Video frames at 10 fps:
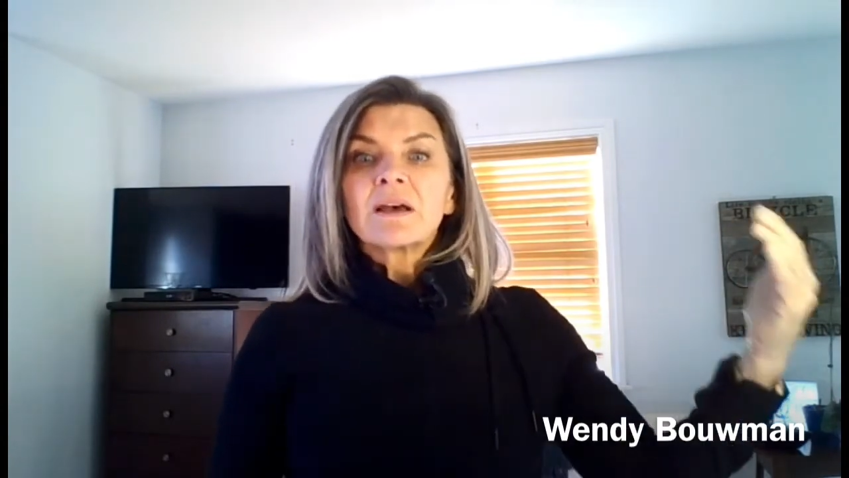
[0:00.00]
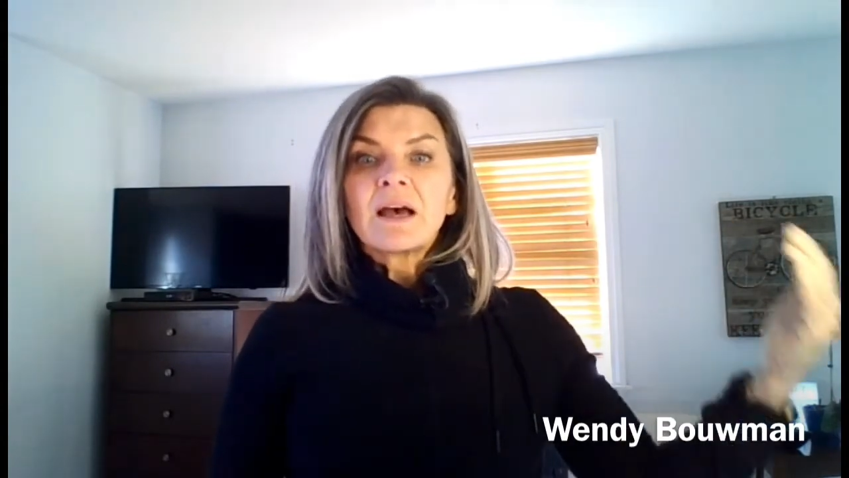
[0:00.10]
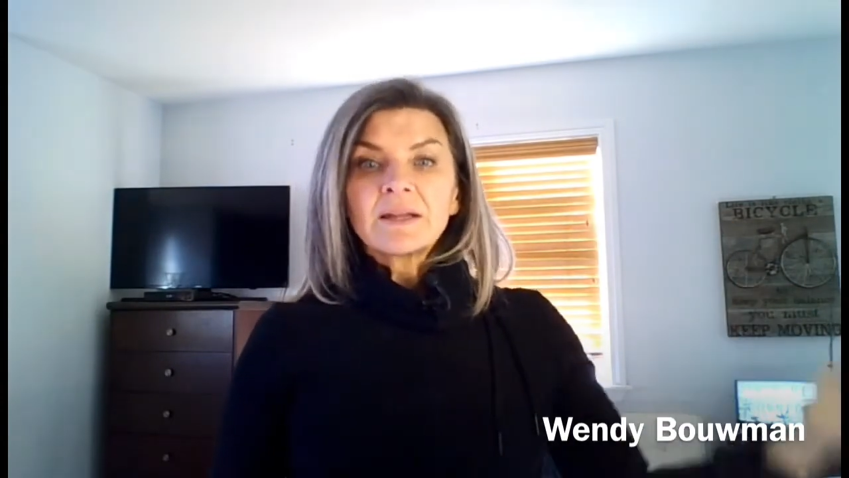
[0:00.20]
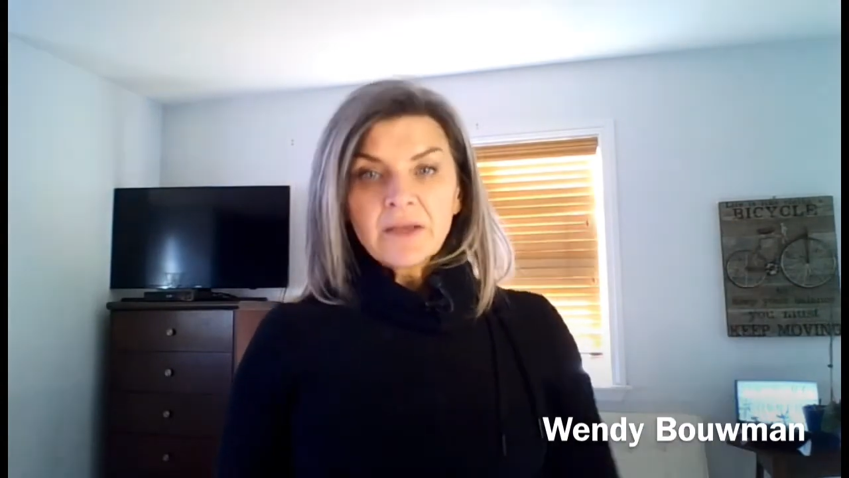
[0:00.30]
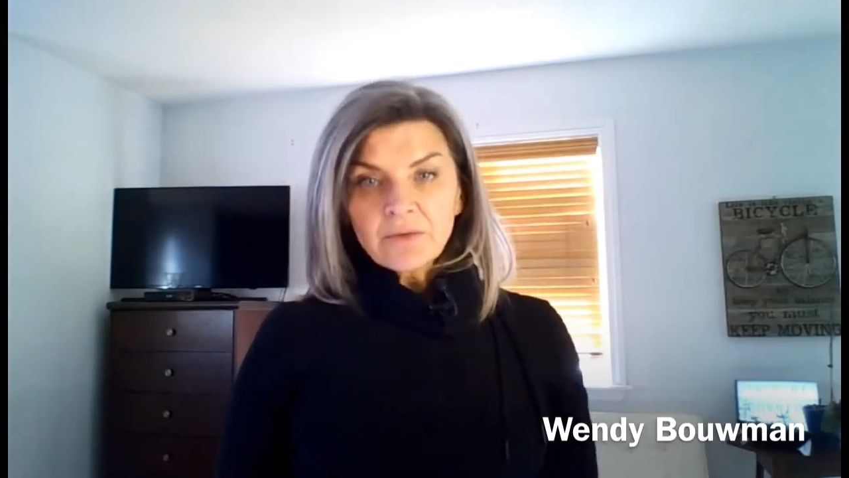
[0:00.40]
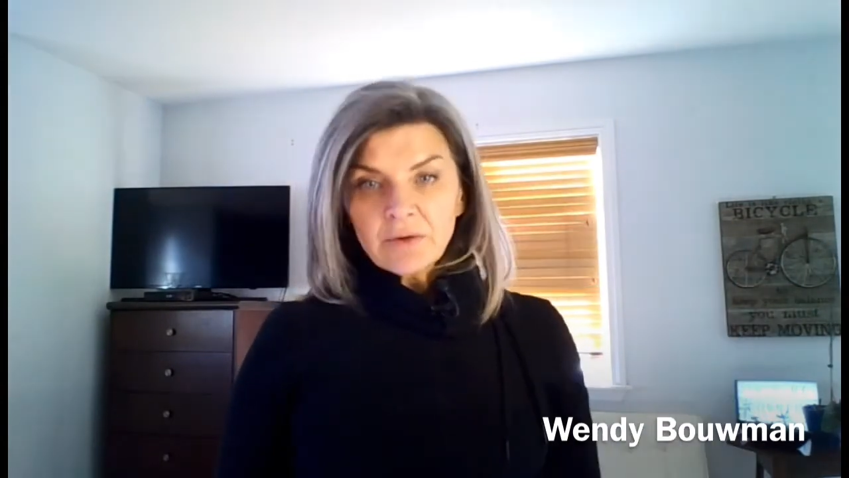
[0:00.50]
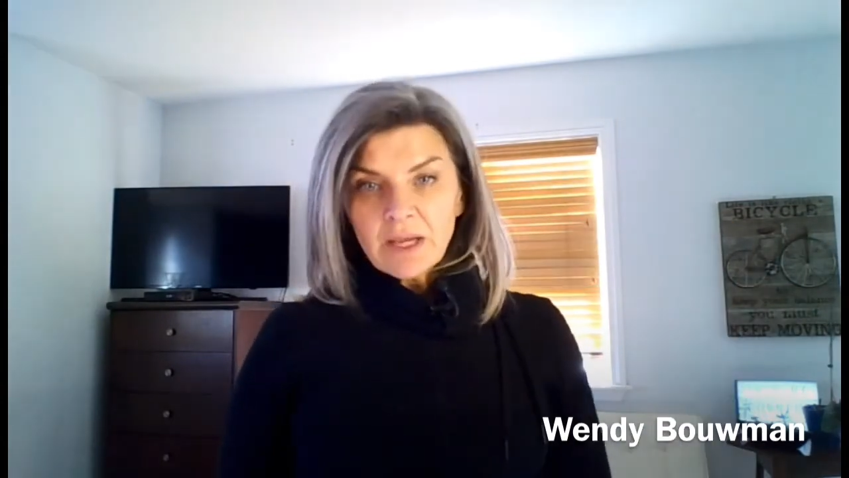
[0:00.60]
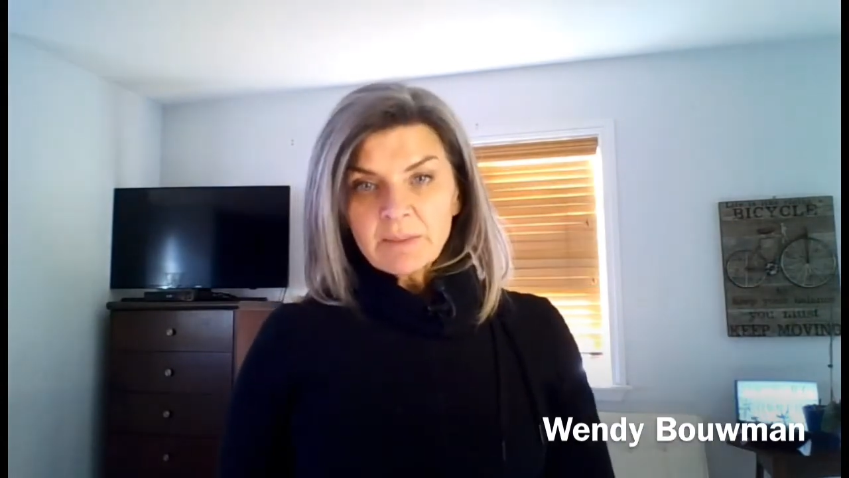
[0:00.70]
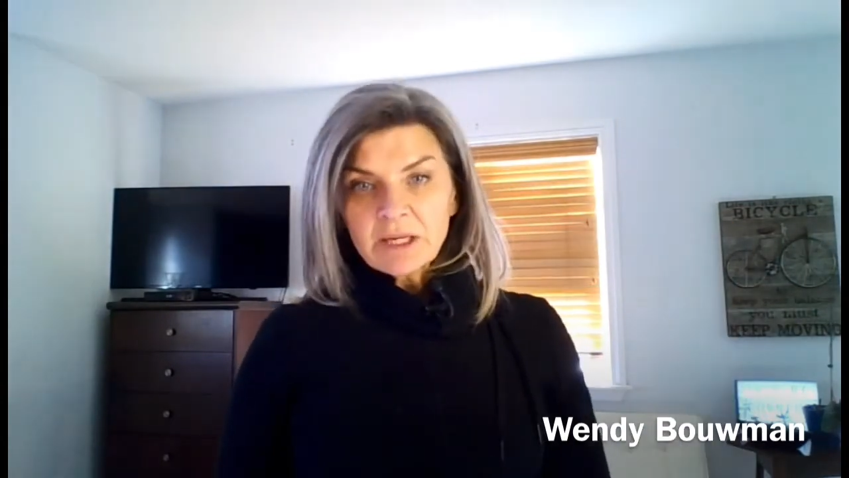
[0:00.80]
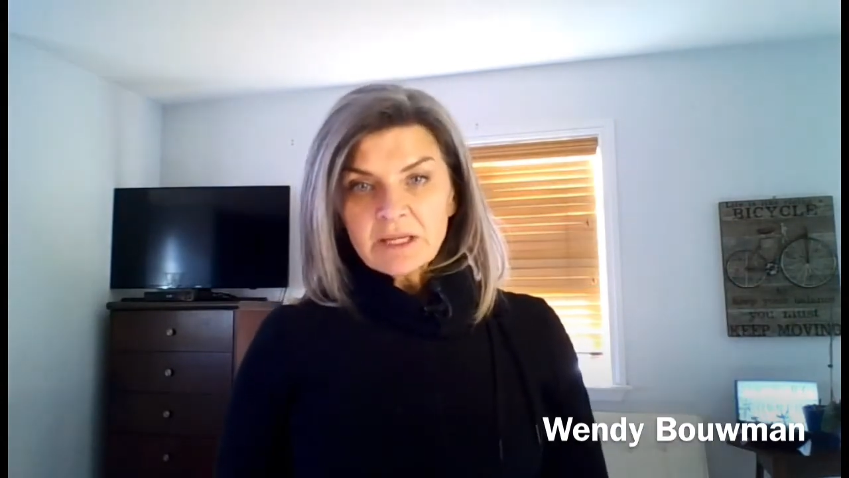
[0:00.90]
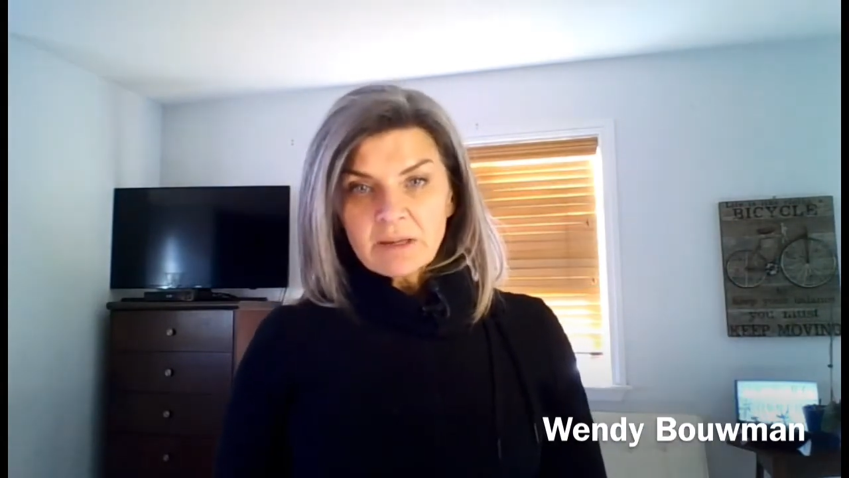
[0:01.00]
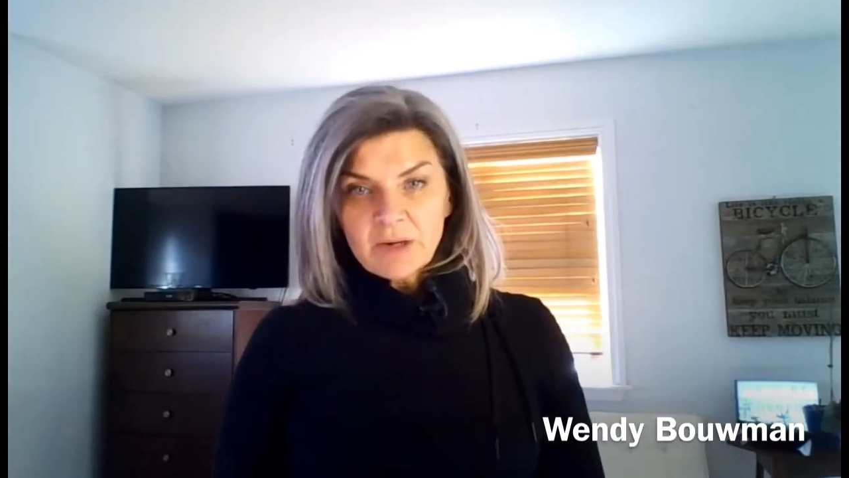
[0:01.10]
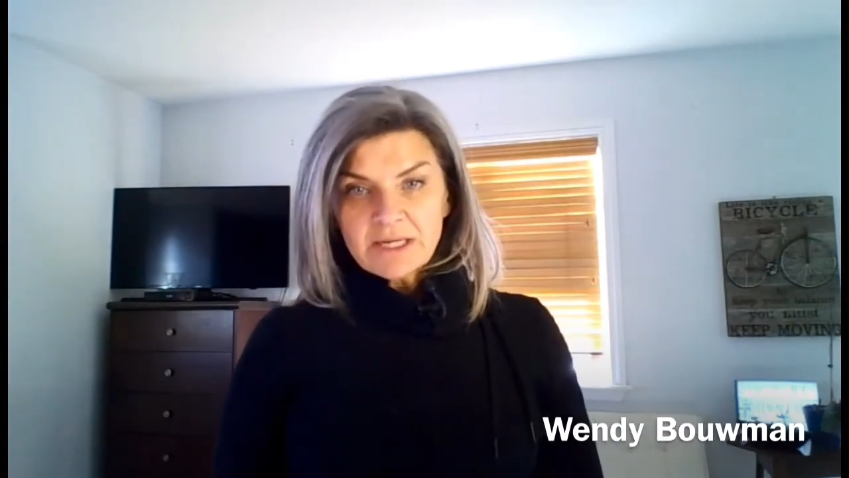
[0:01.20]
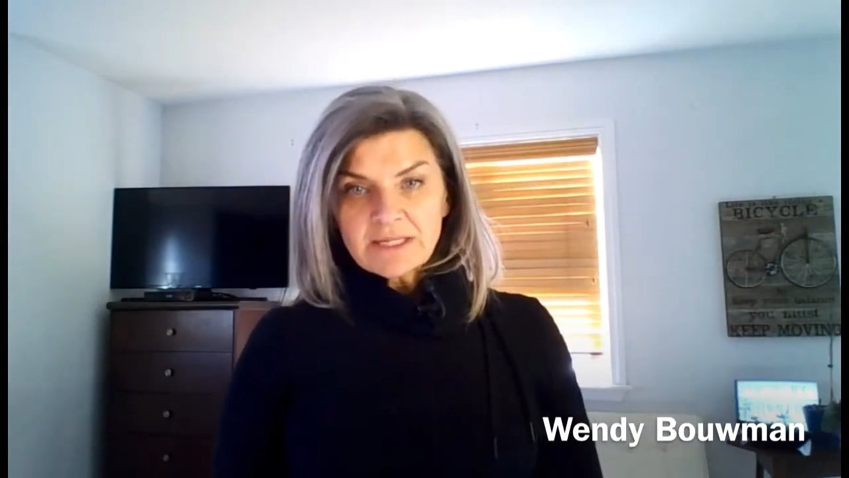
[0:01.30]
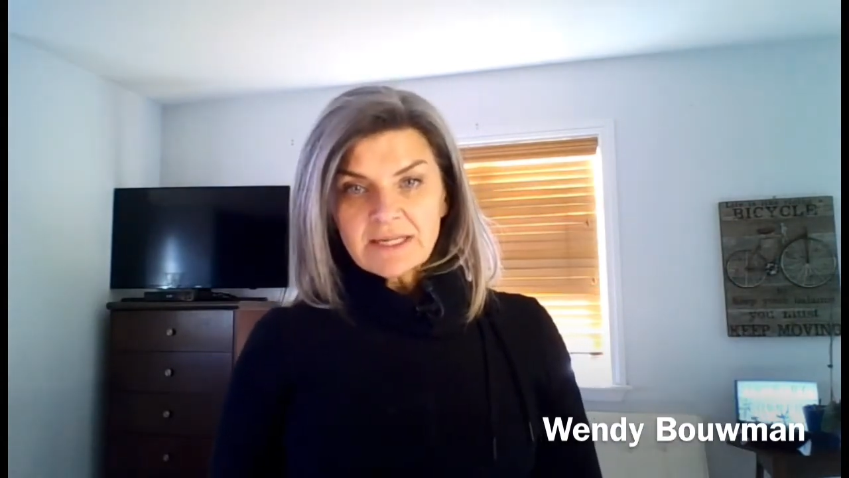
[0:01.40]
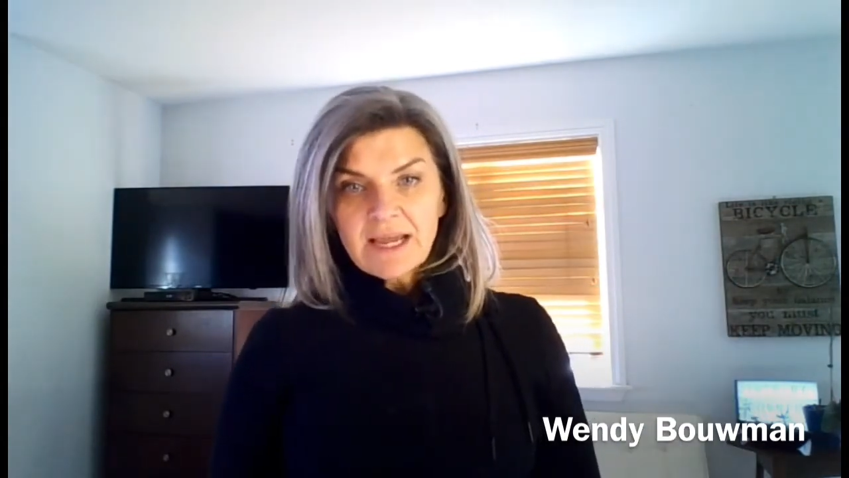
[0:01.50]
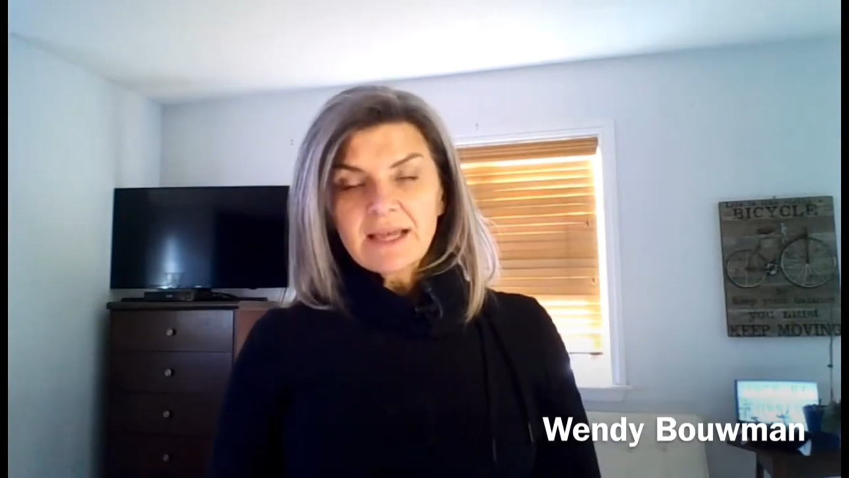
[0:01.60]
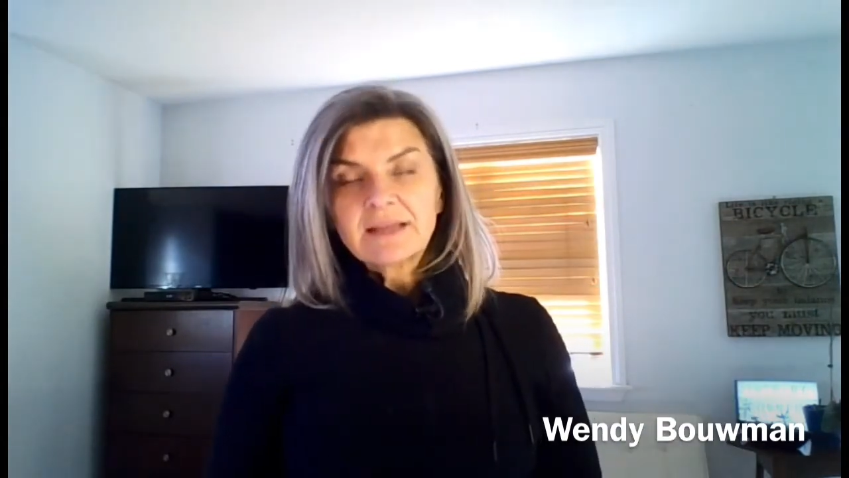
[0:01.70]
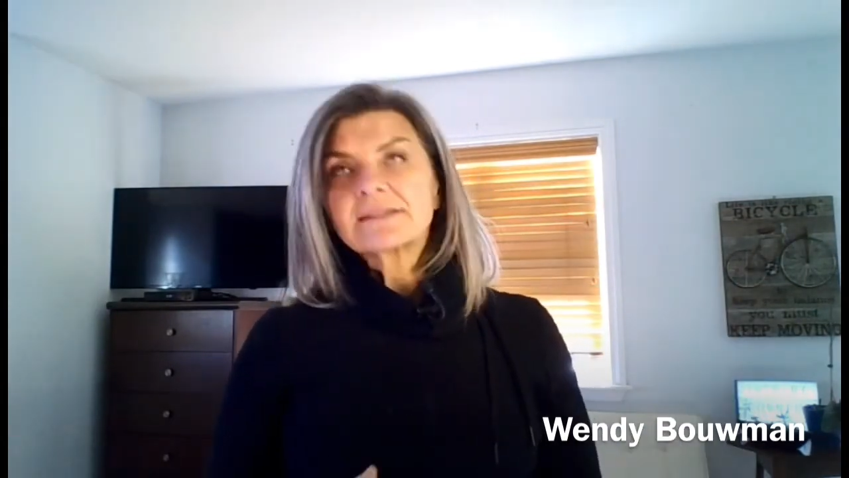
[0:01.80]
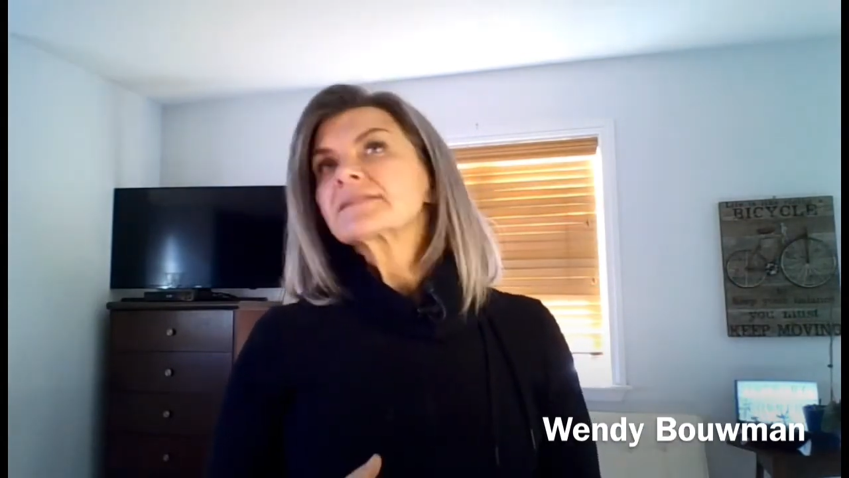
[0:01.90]
another company that Brendon
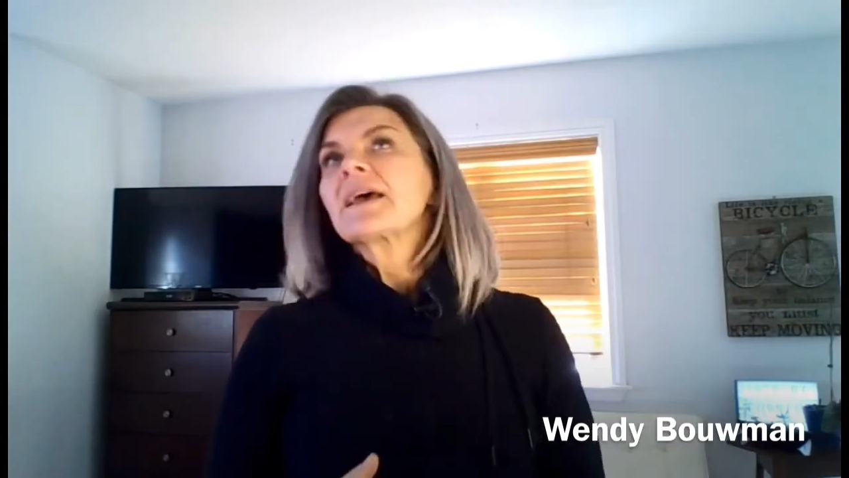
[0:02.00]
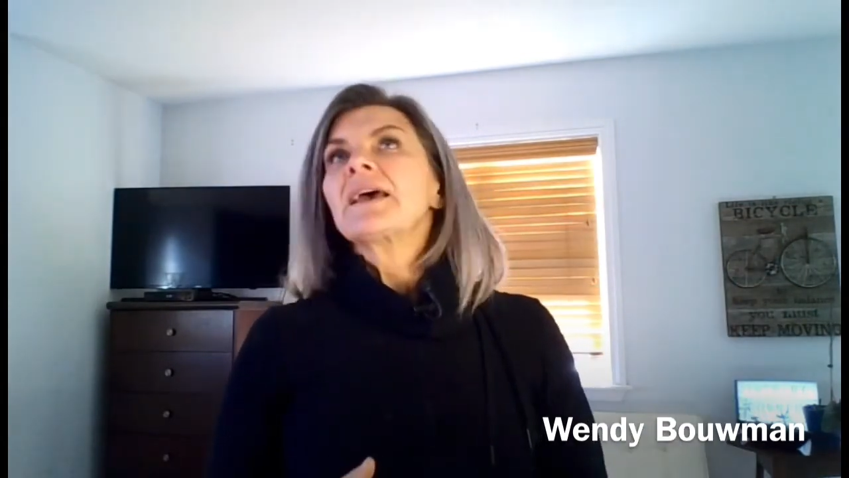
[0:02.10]
has.